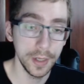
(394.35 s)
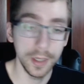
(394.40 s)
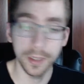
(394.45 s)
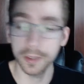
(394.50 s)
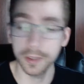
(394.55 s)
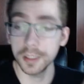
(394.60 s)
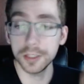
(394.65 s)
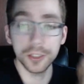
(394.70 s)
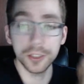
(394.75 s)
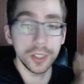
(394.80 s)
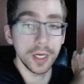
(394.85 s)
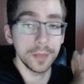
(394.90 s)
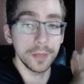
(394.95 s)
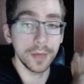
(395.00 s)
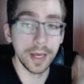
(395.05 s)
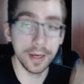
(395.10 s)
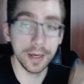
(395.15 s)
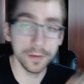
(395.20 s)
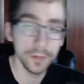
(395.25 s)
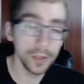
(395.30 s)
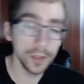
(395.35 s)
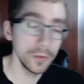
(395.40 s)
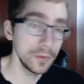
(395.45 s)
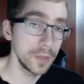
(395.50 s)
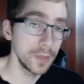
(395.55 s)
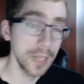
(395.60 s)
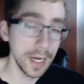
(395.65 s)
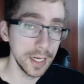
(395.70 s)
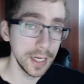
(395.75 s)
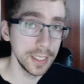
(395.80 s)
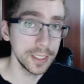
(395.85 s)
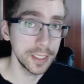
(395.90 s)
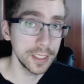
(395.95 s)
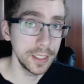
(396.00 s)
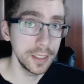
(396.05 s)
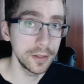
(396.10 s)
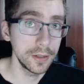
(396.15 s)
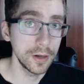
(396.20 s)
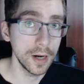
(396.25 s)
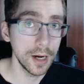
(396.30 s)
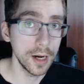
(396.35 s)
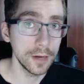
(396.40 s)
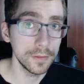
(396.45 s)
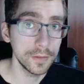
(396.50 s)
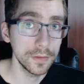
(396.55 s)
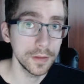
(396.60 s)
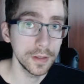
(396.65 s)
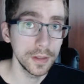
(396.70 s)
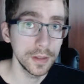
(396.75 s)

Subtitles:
let's chop every guy's gear off.